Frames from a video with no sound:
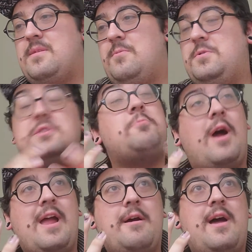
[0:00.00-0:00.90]
Which is
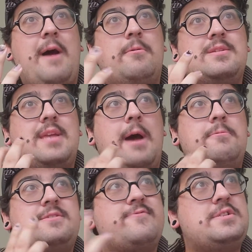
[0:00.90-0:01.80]
why I was
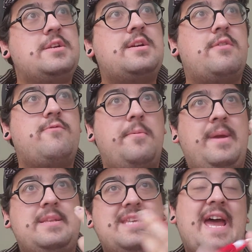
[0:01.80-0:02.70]
originally gonna
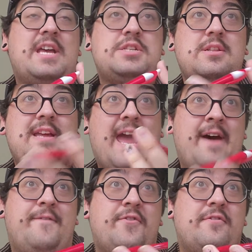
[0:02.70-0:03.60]
romance Ashley
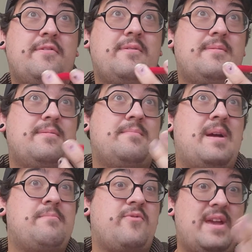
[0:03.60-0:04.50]
after
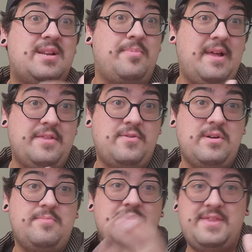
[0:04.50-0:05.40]
my Miranda
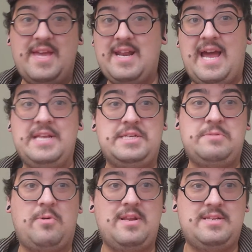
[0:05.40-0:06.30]
playthrough, but then I
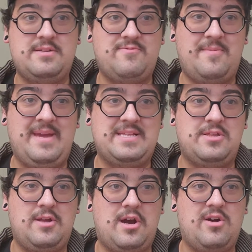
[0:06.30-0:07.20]
just wanted to romance
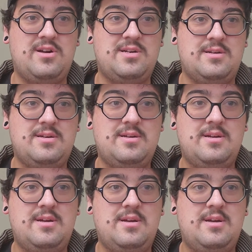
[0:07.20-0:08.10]
Liara.
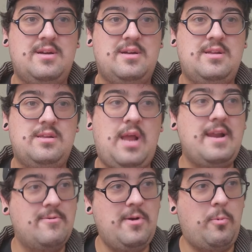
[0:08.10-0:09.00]
I
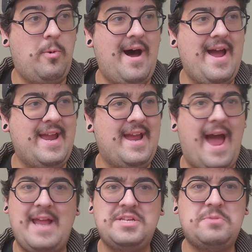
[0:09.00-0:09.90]
don't know why.
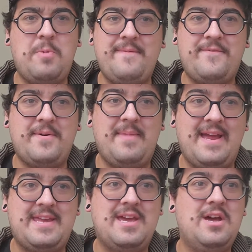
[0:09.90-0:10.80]
I just went from
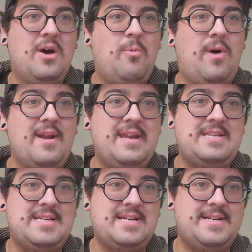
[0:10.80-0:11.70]
like wanting
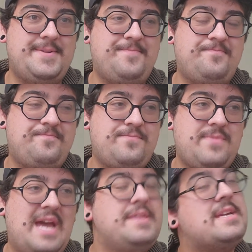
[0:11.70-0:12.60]
to.
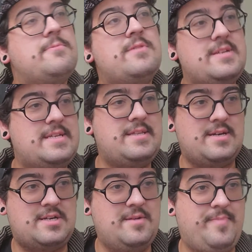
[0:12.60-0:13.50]
I think it was
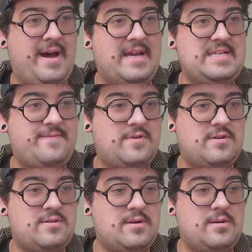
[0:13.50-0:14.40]
the Goodbyes
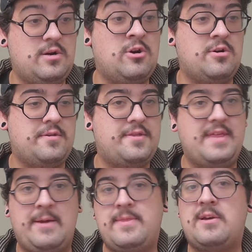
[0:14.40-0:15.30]
for Earth.
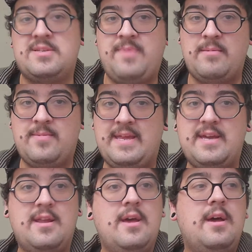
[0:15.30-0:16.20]
That was probably
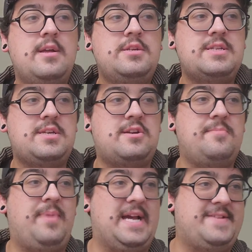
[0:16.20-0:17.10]
it. Just the
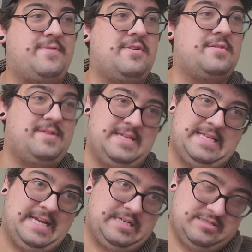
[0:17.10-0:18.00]
Goodbyes for Earth is
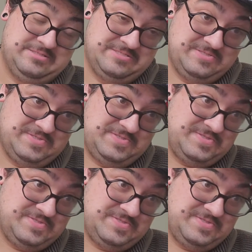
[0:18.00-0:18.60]
like, oof.